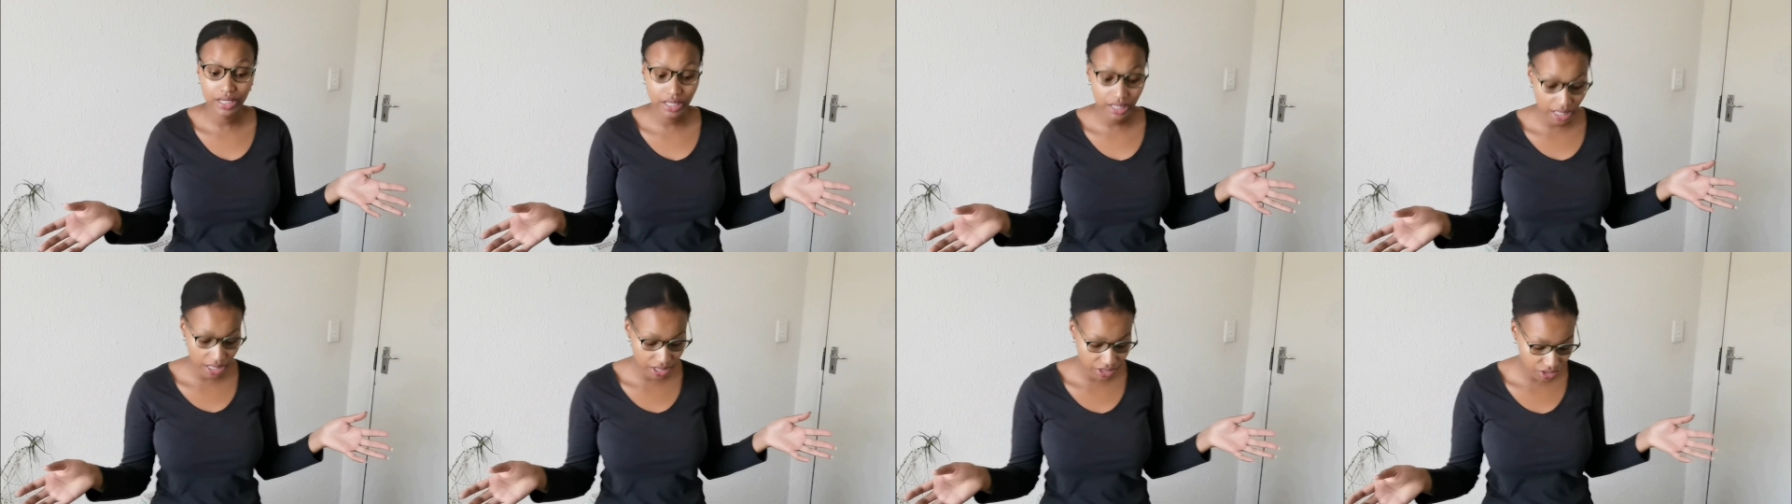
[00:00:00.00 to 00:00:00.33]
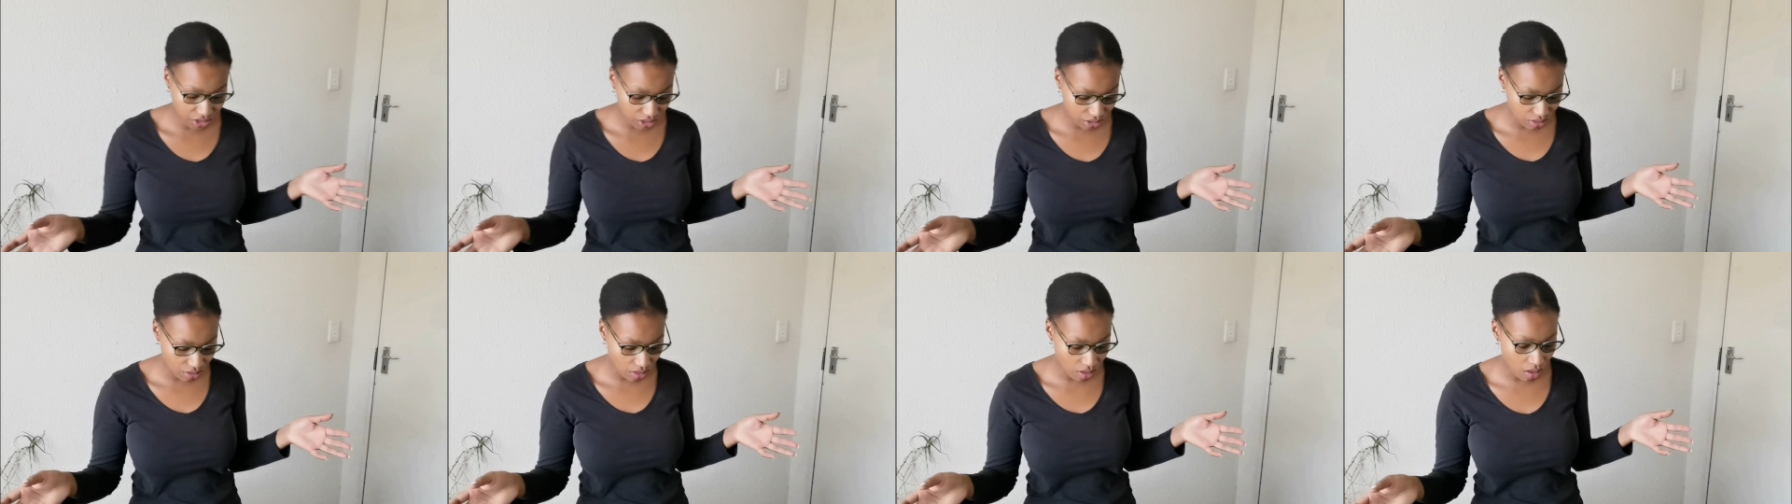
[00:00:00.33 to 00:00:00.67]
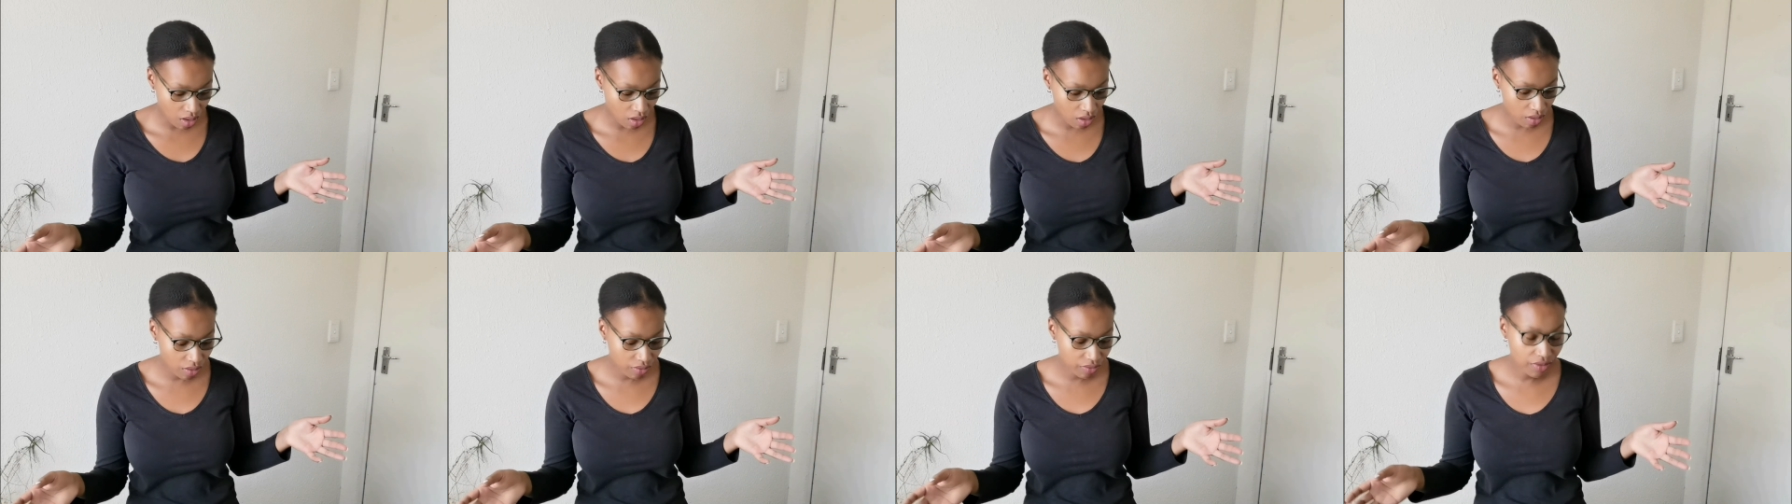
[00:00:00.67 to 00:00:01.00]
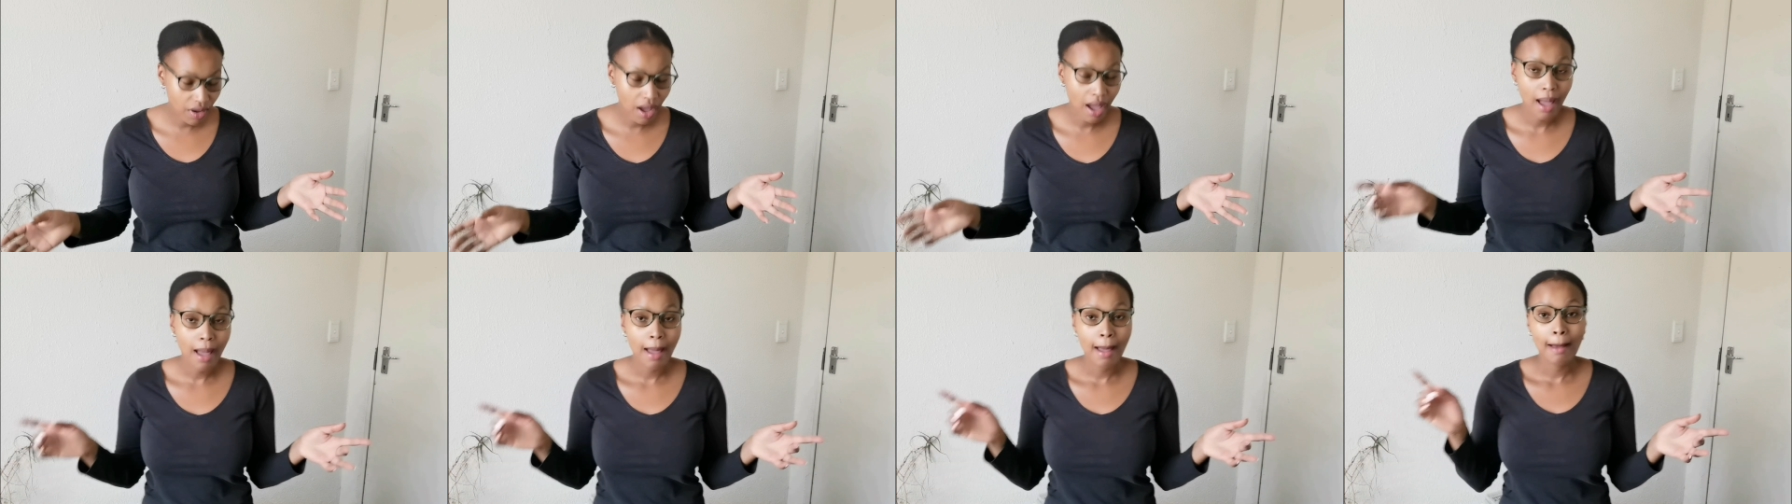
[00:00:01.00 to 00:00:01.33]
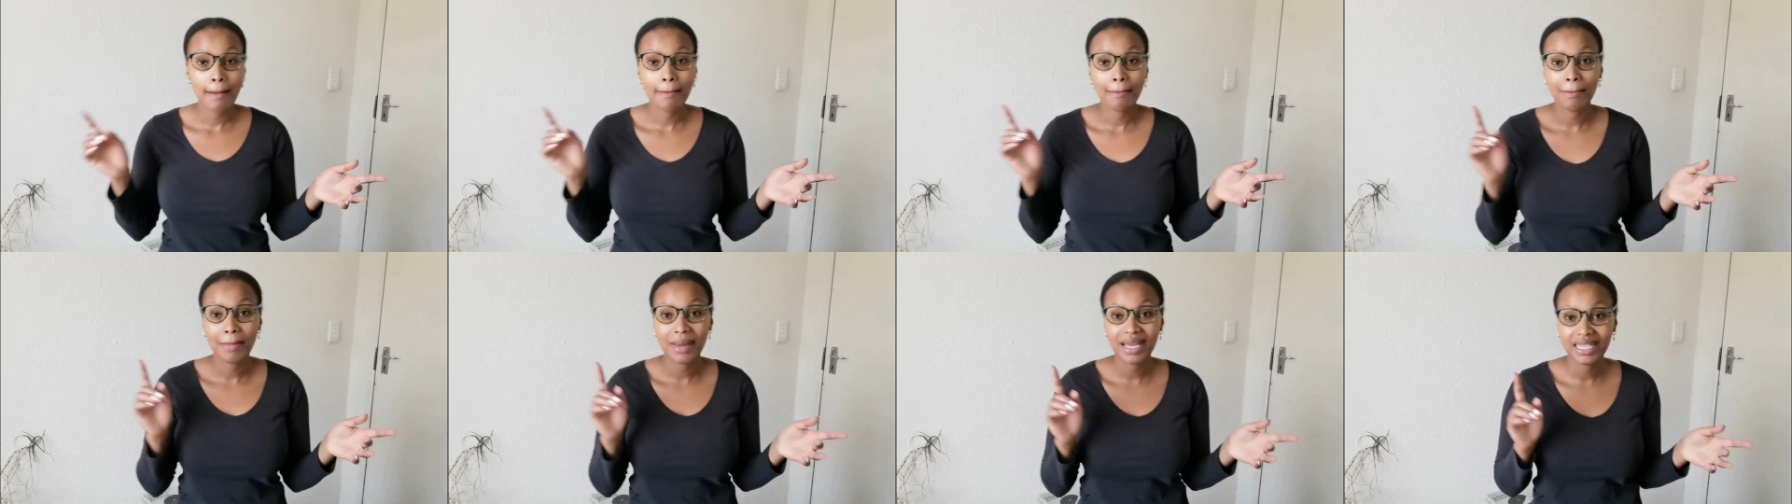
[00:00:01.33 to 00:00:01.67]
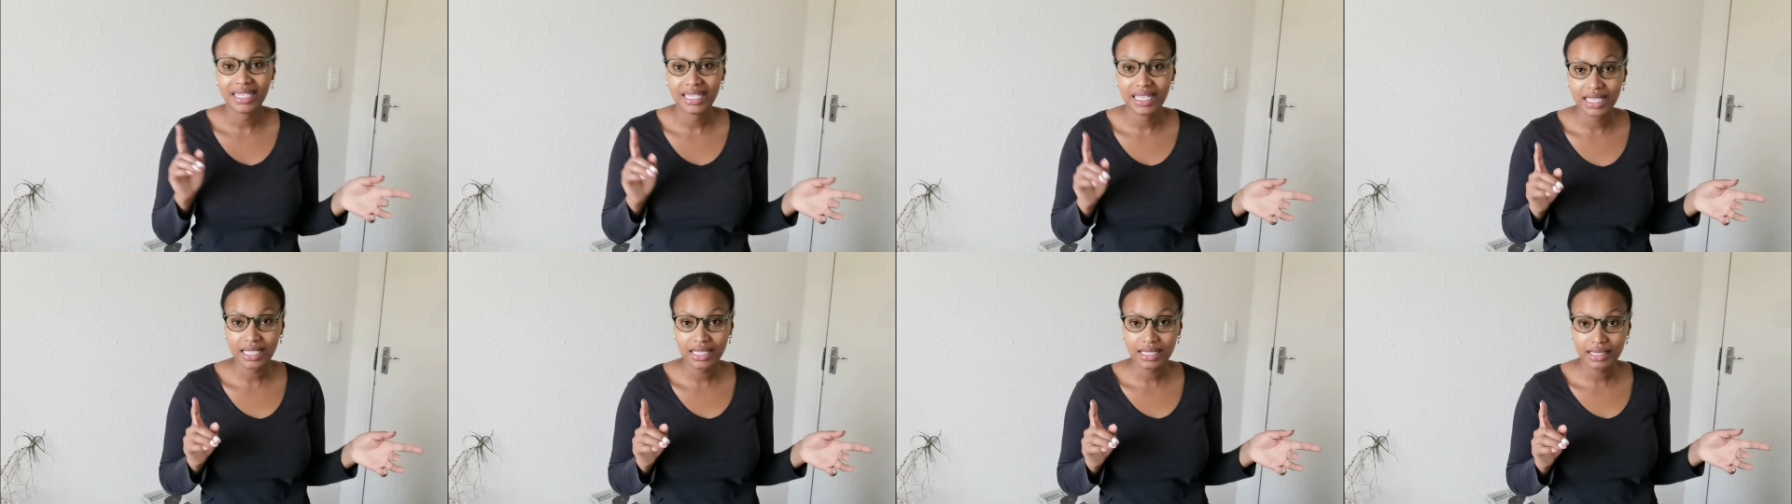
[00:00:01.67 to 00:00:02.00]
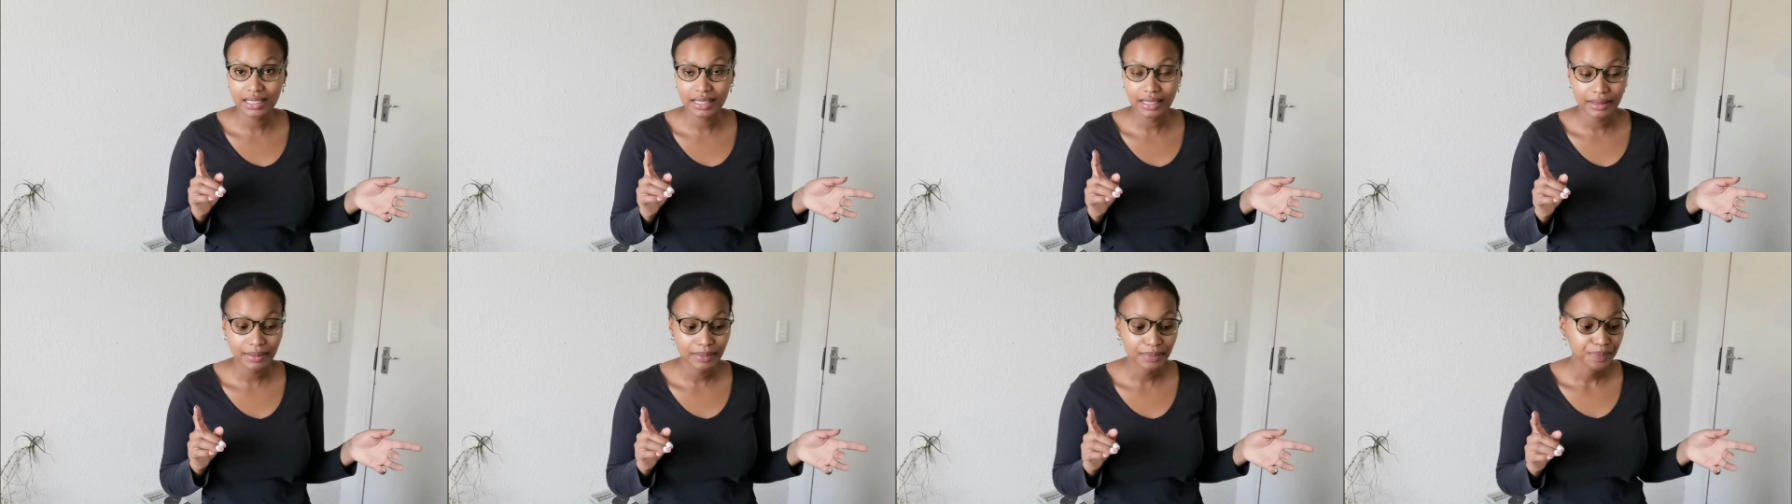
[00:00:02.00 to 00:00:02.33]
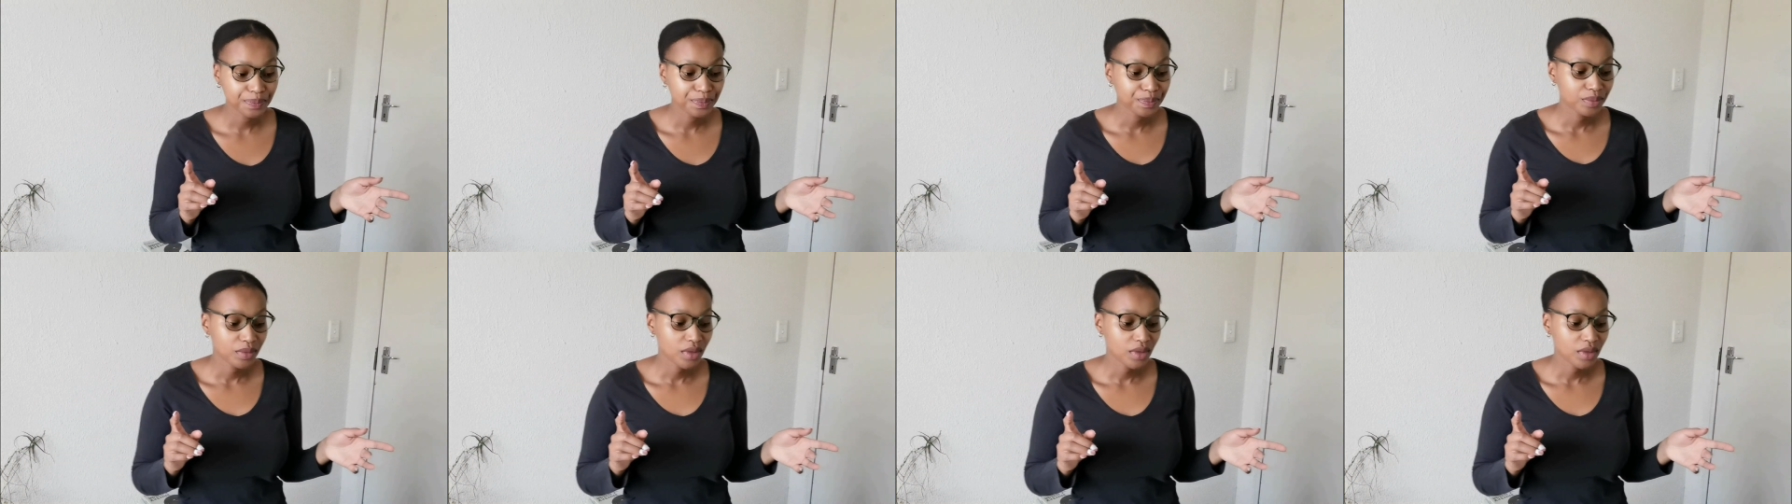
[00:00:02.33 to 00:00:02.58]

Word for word: orientation of my desk